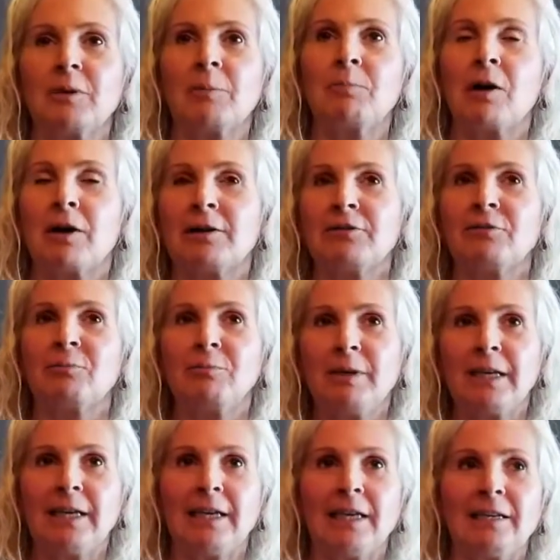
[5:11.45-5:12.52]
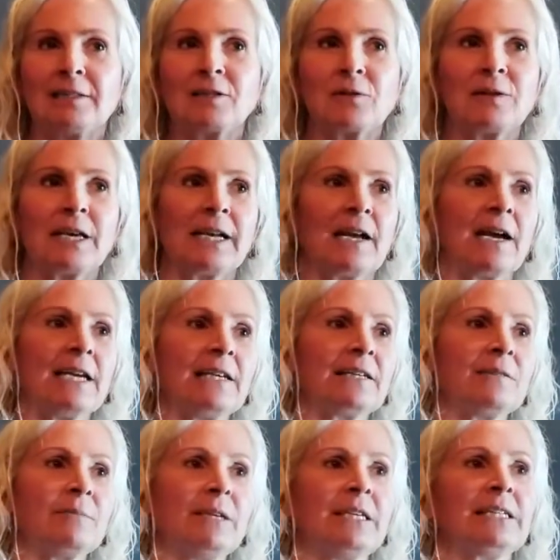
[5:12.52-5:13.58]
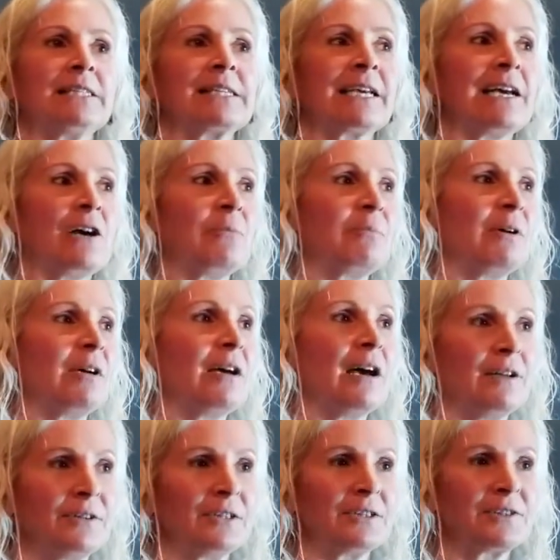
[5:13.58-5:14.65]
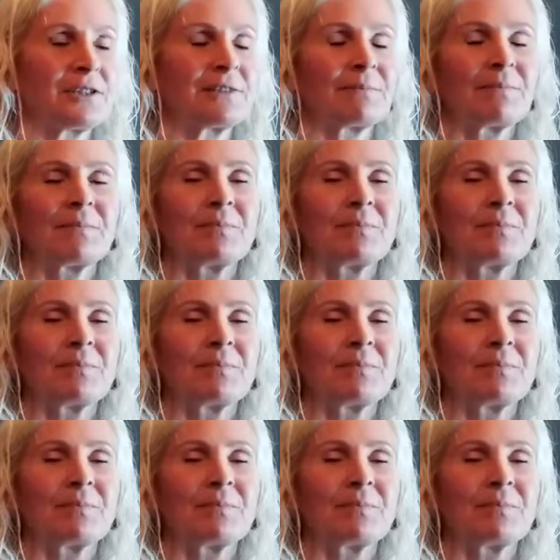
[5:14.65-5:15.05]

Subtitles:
a part of me so that I can begin to help others.